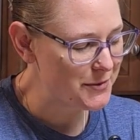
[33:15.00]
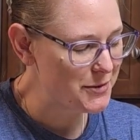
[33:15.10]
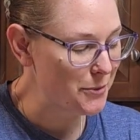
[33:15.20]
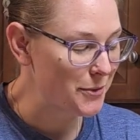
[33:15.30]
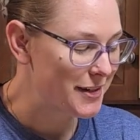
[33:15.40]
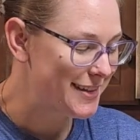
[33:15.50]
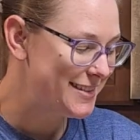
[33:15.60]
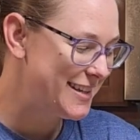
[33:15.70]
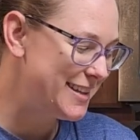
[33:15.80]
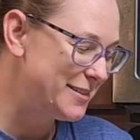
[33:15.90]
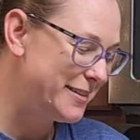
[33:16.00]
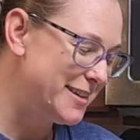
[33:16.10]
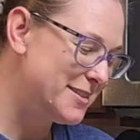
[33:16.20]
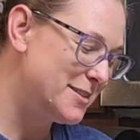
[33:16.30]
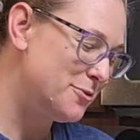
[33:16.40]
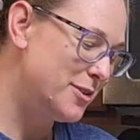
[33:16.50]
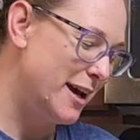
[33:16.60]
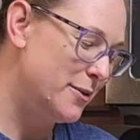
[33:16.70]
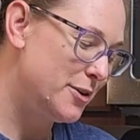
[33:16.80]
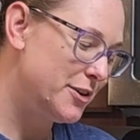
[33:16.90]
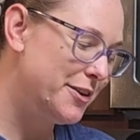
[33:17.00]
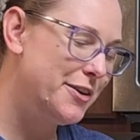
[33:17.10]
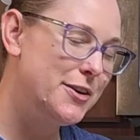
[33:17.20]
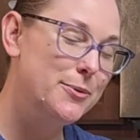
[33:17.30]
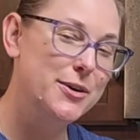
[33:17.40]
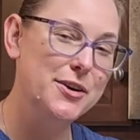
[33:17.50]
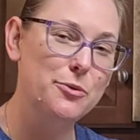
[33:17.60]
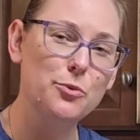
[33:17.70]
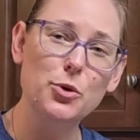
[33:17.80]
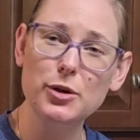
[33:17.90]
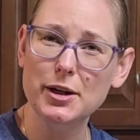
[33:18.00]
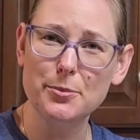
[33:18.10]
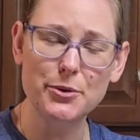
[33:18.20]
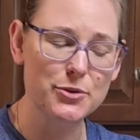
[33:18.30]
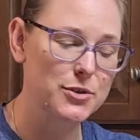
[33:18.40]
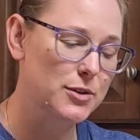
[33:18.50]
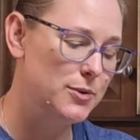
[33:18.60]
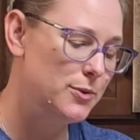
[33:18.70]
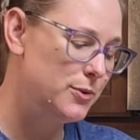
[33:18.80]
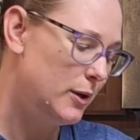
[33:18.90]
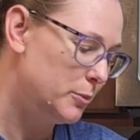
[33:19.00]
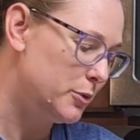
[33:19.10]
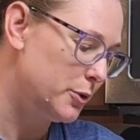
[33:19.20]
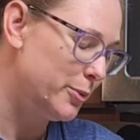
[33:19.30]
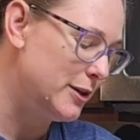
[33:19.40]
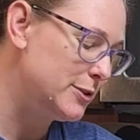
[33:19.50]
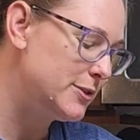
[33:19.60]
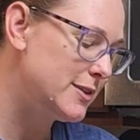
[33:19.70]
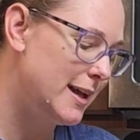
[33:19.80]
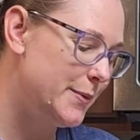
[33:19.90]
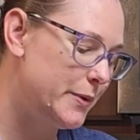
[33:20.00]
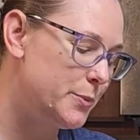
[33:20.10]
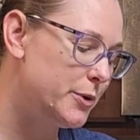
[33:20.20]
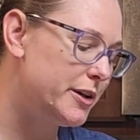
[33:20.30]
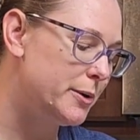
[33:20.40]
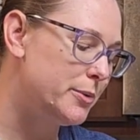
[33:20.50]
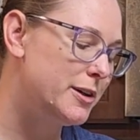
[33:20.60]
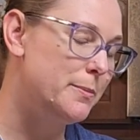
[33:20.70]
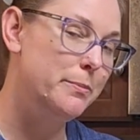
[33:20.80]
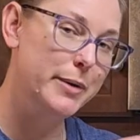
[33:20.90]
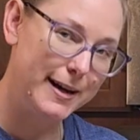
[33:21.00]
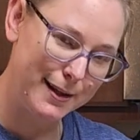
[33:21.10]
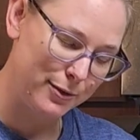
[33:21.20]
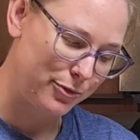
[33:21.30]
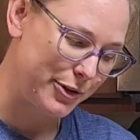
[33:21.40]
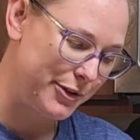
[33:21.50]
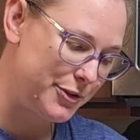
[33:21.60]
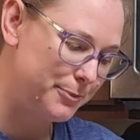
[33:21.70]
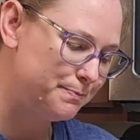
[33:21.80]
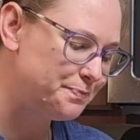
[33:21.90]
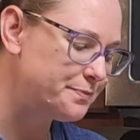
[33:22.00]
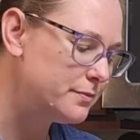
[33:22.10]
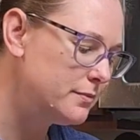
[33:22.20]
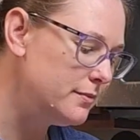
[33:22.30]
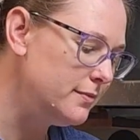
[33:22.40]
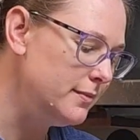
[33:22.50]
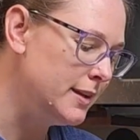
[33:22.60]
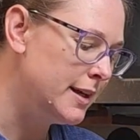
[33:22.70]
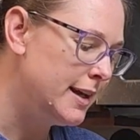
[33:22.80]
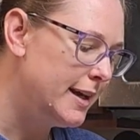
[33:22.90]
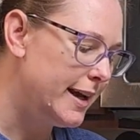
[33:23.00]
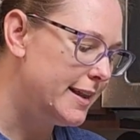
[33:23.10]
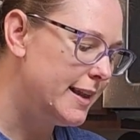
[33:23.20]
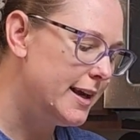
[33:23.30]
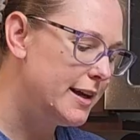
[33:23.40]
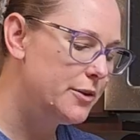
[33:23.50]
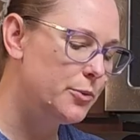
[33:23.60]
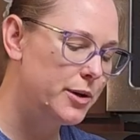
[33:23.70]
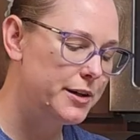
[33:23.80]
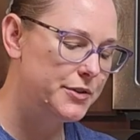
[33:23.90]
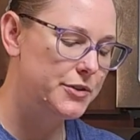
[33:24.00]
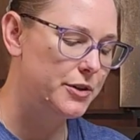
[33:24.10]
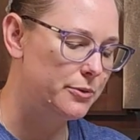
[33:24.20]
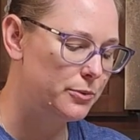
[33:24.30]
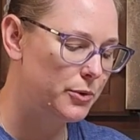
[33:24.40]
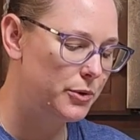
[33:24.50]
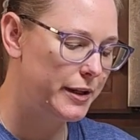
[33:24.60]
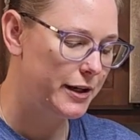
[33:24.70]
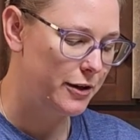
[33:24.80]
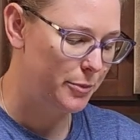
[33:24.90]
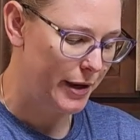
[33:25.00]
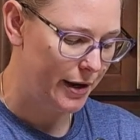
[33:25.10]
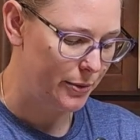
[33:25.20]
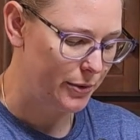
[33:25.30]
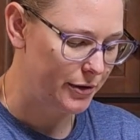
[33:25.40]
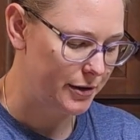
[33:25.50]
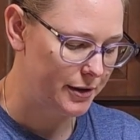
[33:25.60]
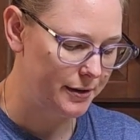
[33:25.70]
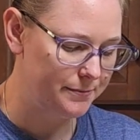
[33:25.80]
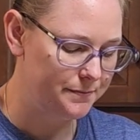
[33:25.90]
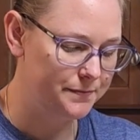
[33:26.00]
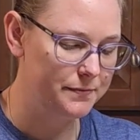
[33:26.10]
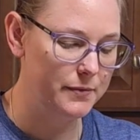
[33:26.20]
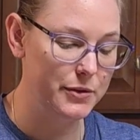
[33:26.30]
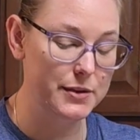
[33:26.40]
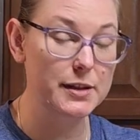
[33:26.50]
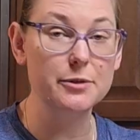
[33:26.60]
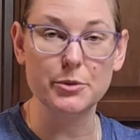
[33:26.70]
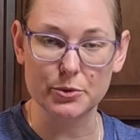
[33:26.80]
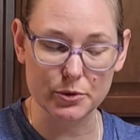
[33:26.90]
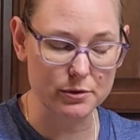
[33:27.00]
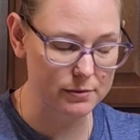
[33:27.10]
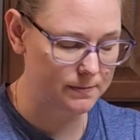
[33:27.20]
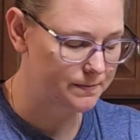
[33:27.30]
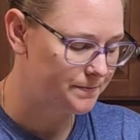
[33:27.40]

So we're going to take the rest of our cookie dough, we're going to roll it up into little balls, and then we're going to put it back in the fridge. And then we're going to start rolling up our cinnamon roll.